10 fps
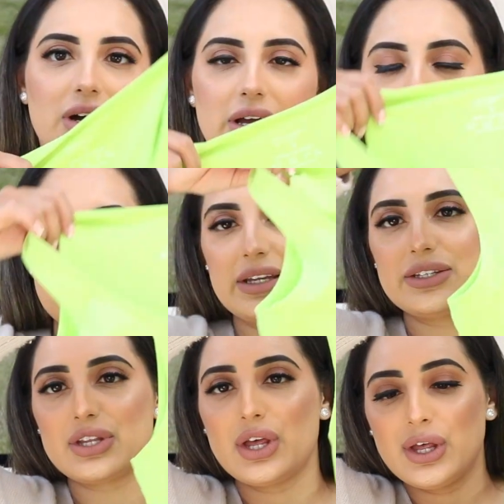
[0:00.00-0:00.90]
guys? It
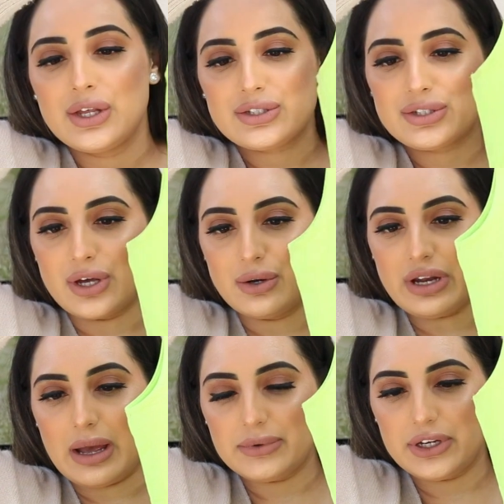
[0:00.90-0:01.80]
is so
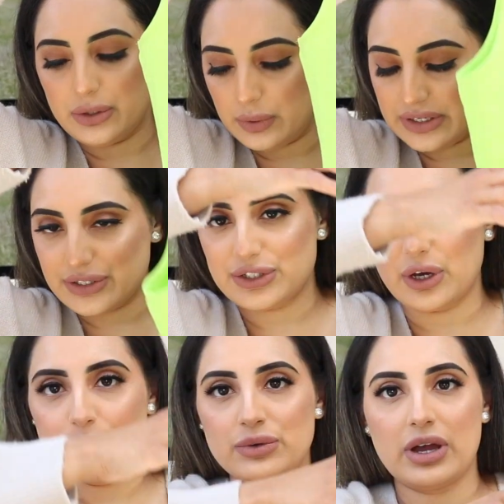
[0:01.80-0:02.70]
damn cute. It's
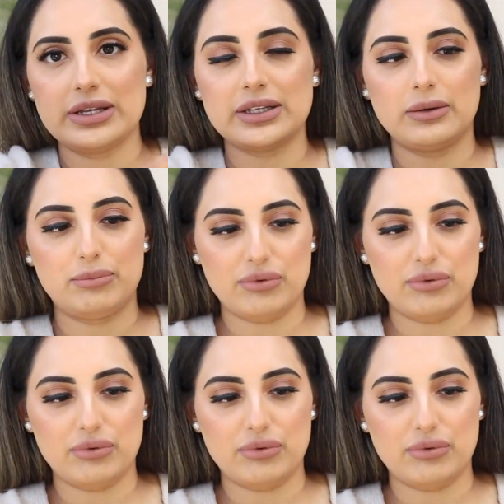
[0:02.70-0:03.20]
so nice and